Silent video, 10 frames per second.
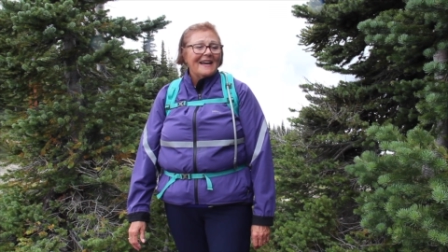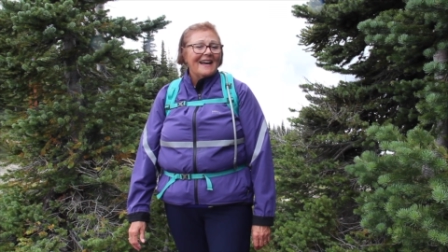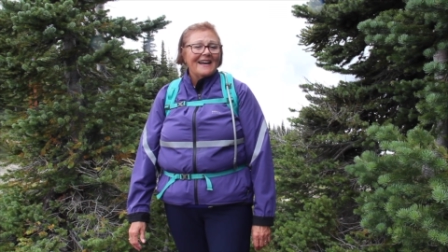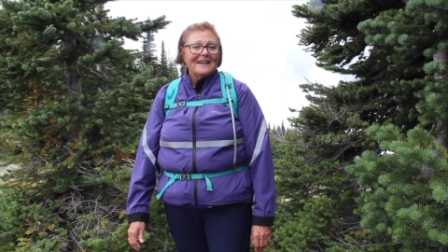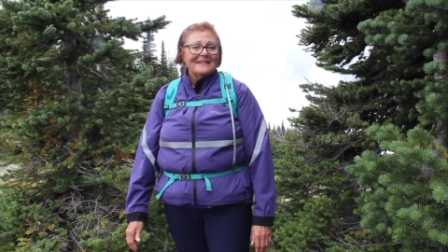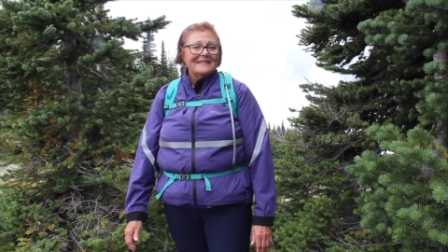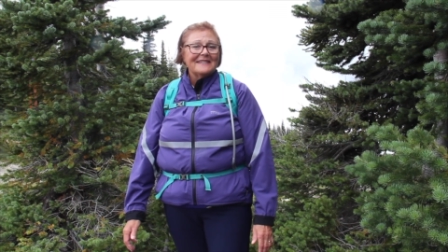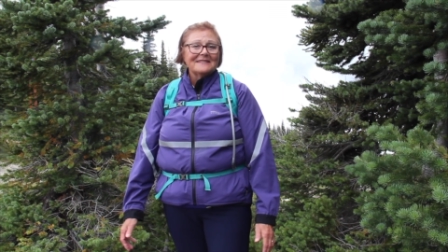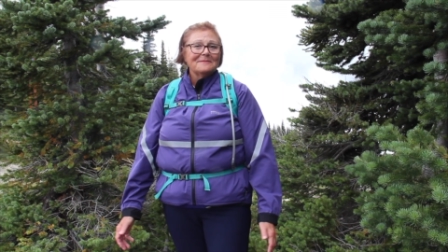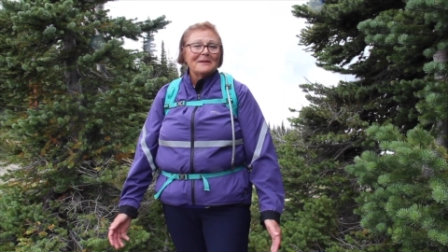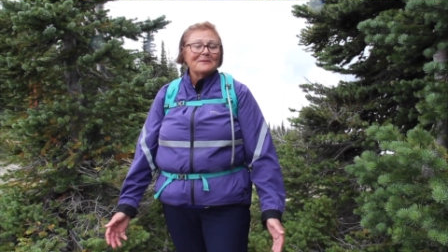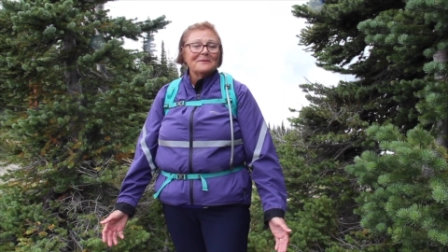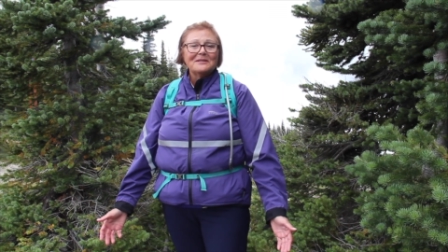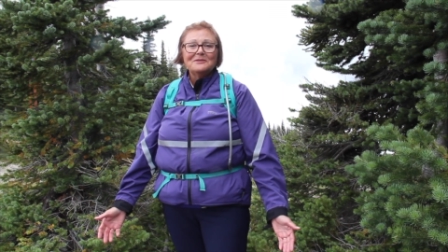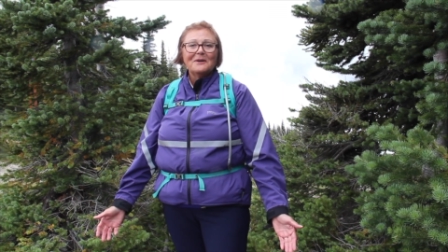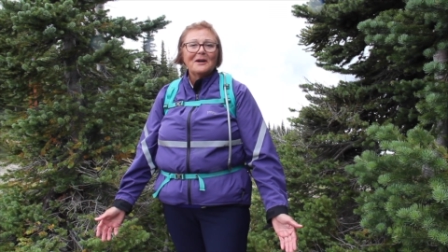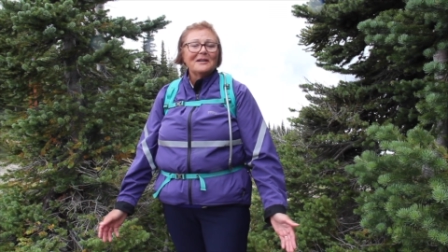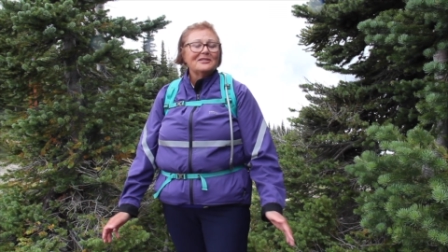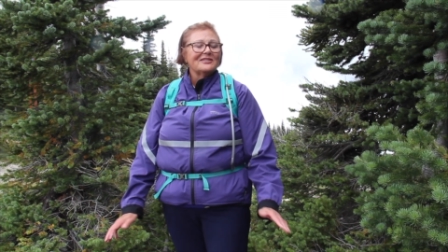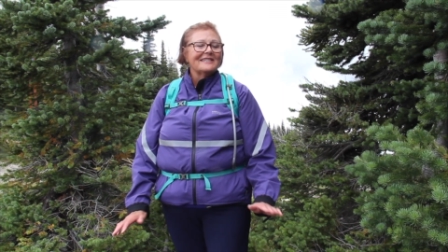Uh, it doesn't matter what you
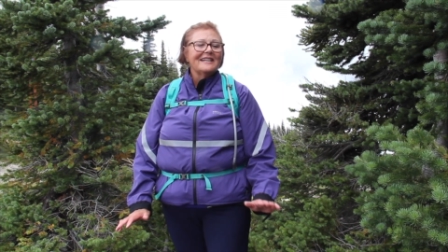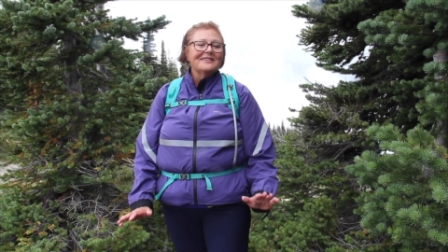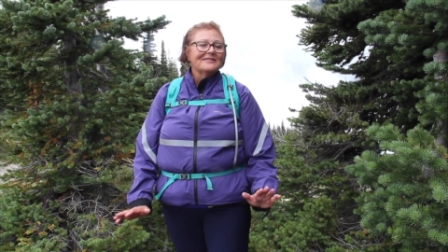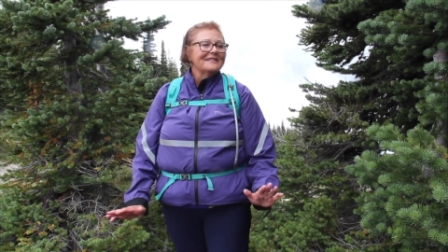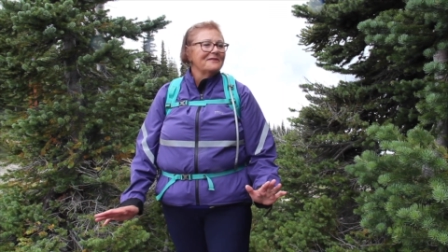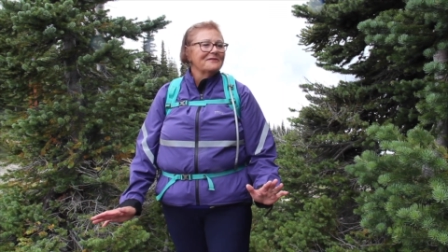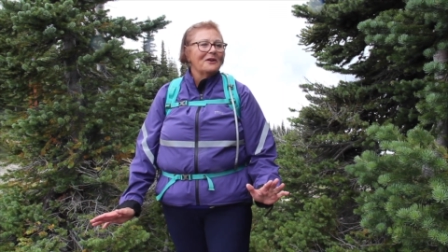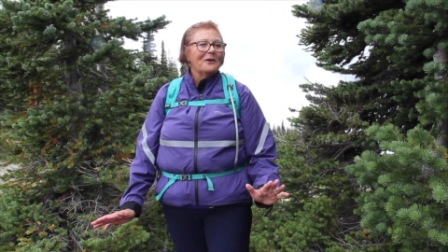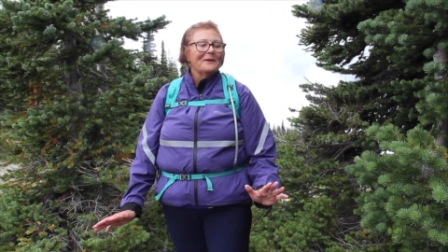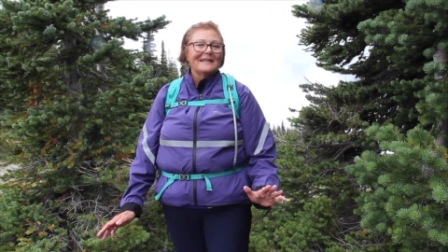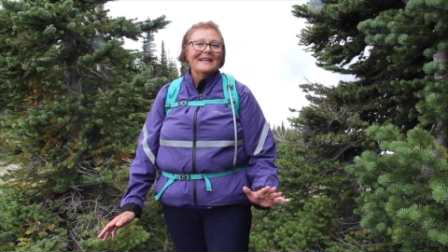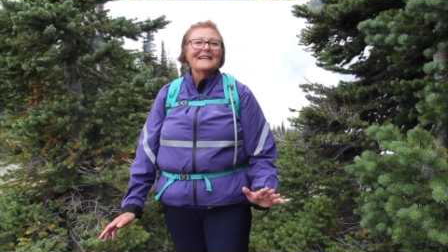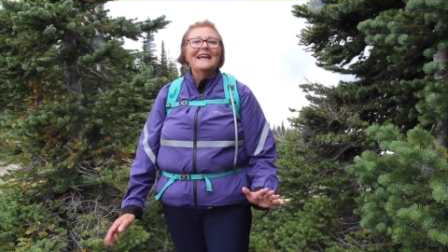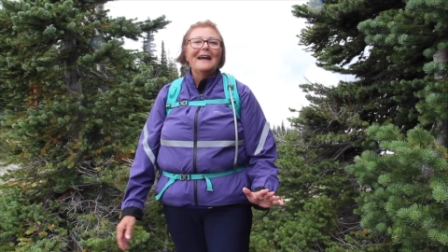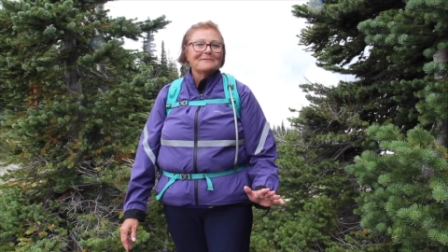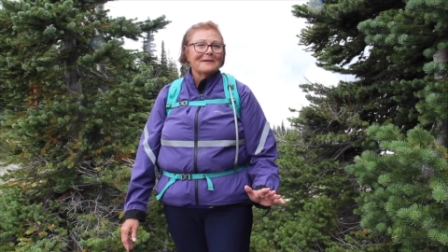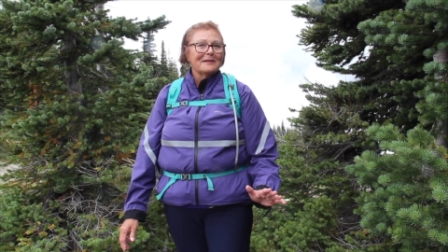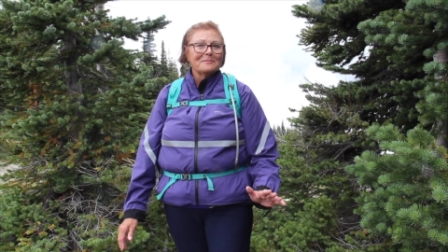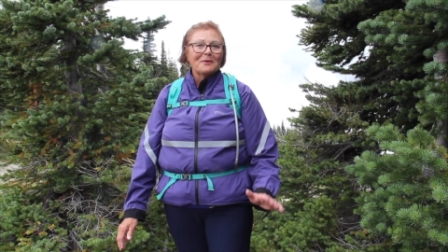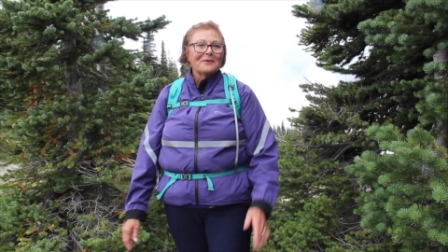are, just let yourself go and let Cat run
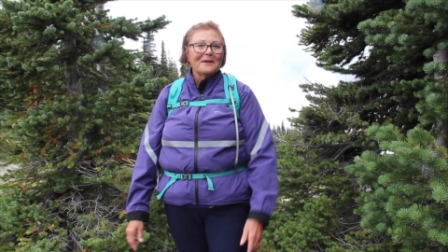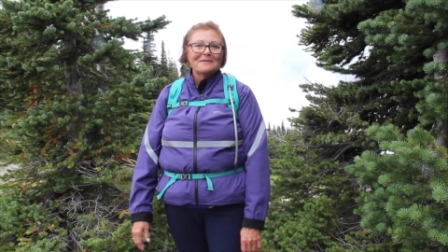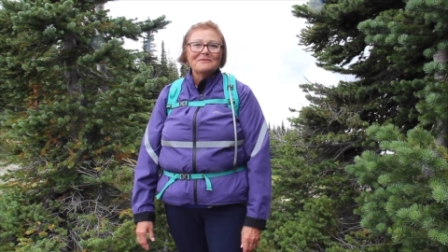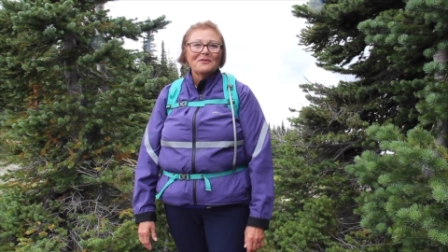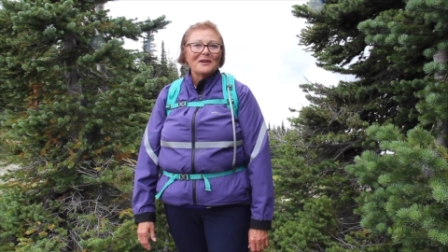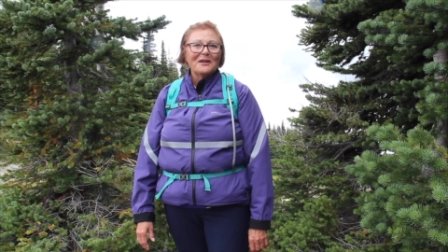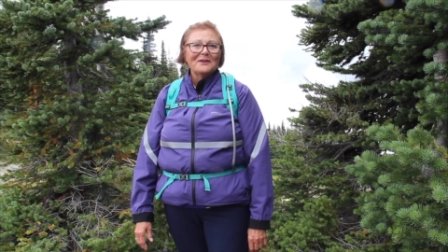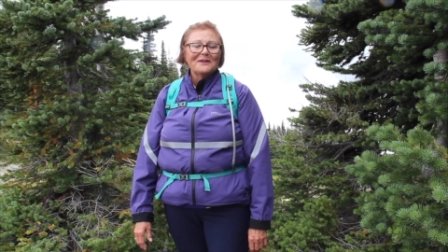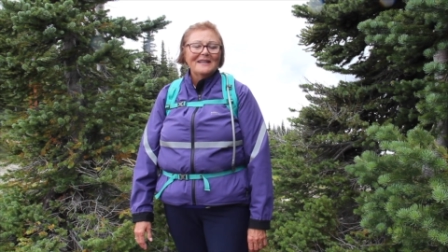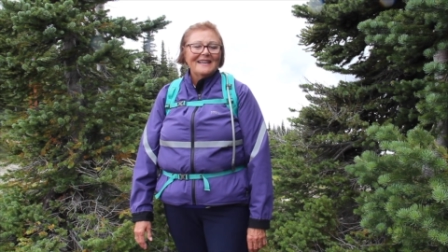the program for you.